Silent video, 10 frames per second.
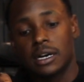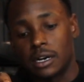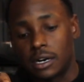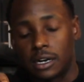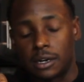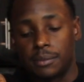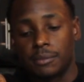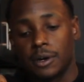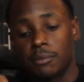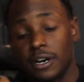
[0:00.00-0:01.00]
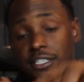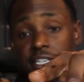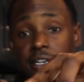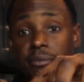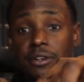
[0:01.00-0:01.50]
a
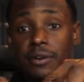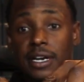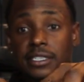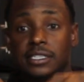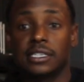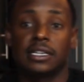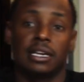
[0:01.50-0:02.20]
branched chain amino acid,